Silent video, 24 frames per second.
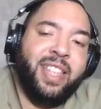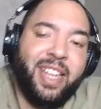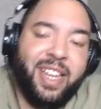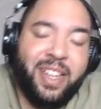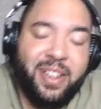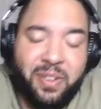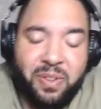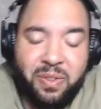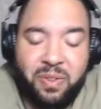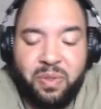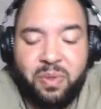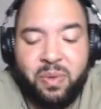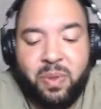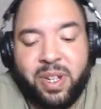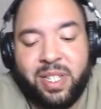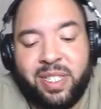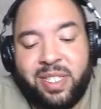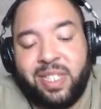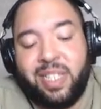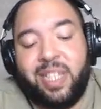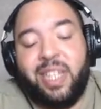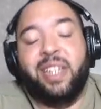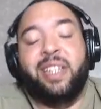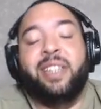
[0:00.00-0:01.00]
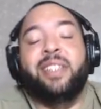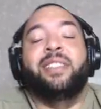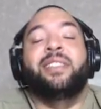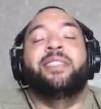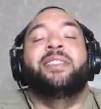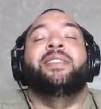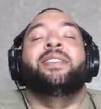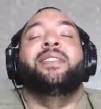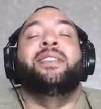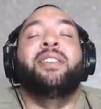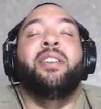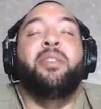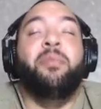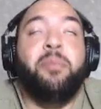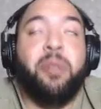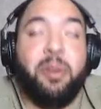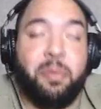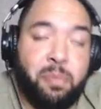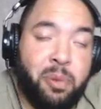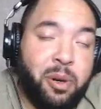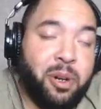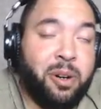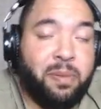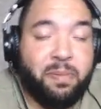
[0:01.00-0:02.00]
that dude went to get his
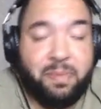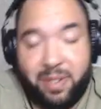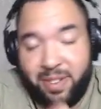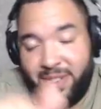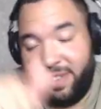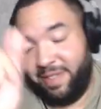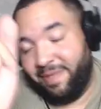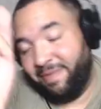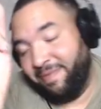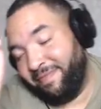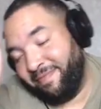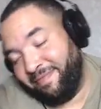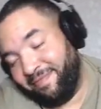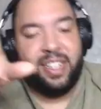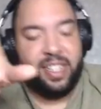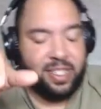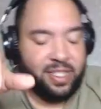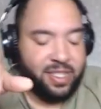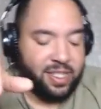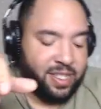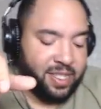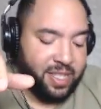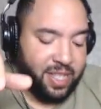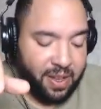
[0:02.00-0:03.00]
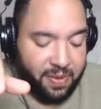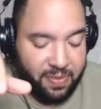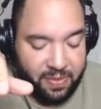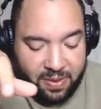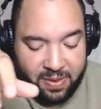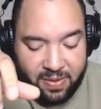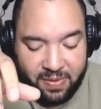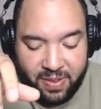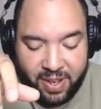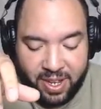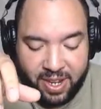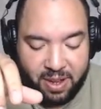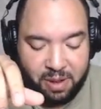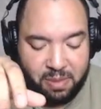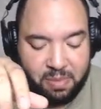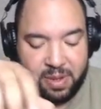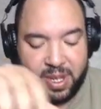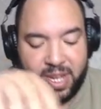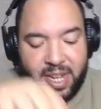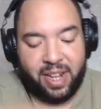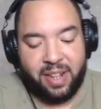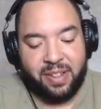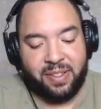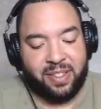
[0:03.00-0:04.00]
stomach pumped. He just did that for the video,
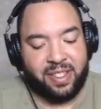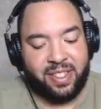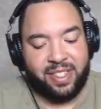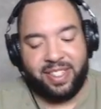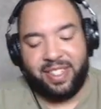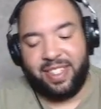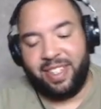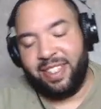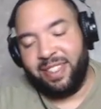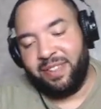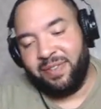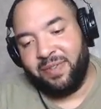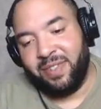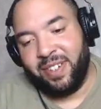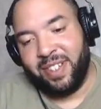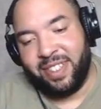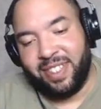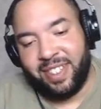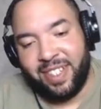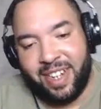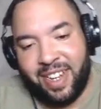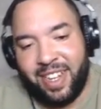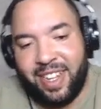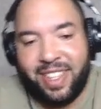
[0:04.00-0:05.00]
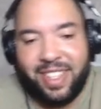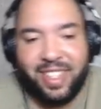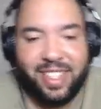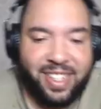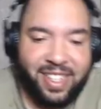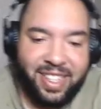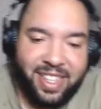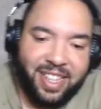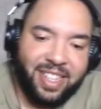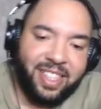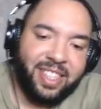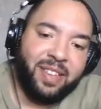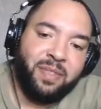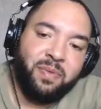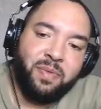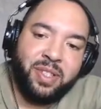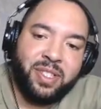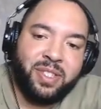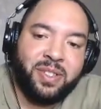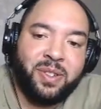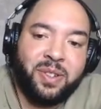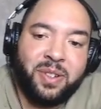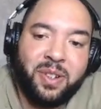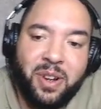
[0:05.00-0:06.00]
man. I don't think he ate the rest of that thing. That thing
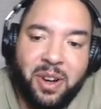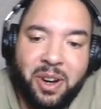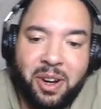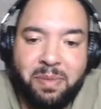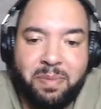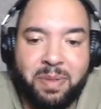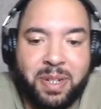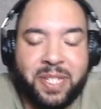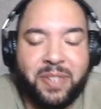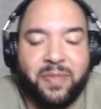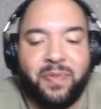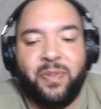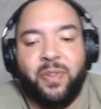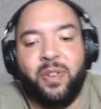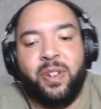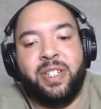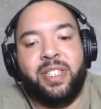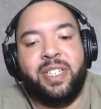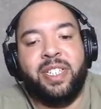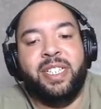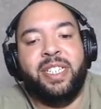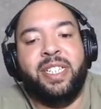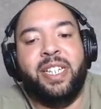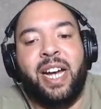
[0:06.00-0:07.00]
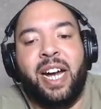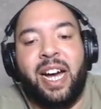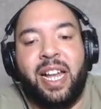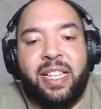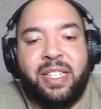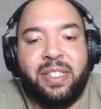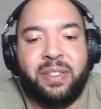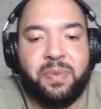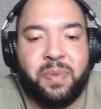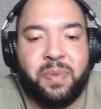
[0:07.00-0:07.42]
went to the garbage. $14